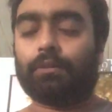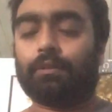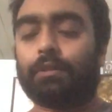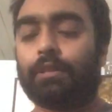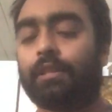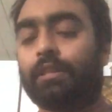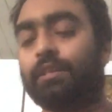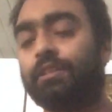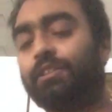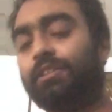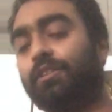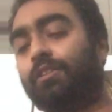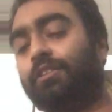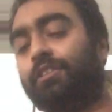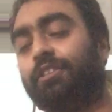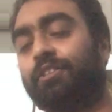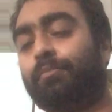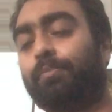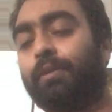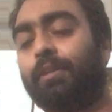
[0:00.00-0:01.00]
Yeah, this
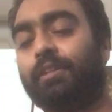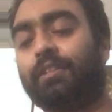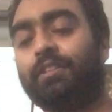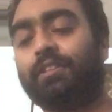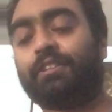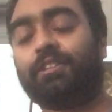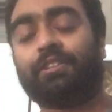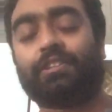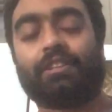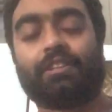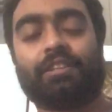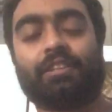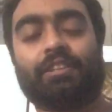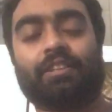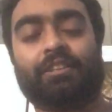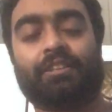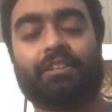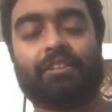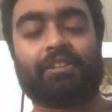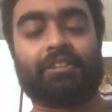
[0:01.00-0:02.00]
hurts, but this is
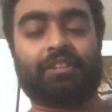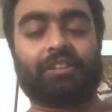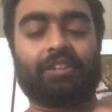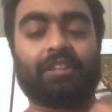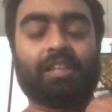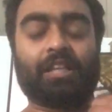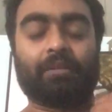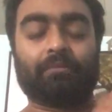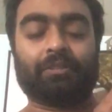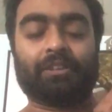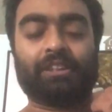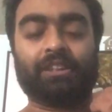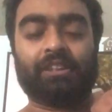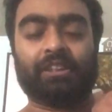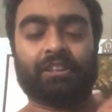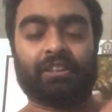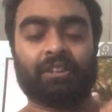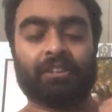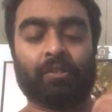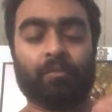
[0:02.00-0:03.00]
the decision I'm seeing.
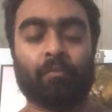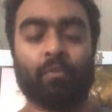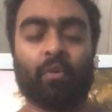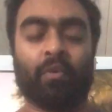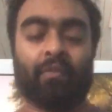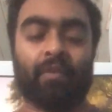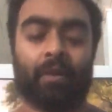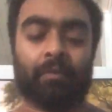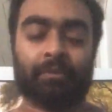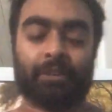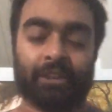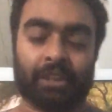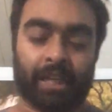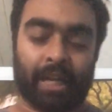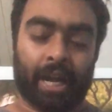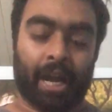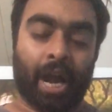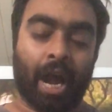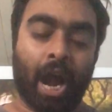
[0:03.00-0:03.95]
This is the move I'm seeing.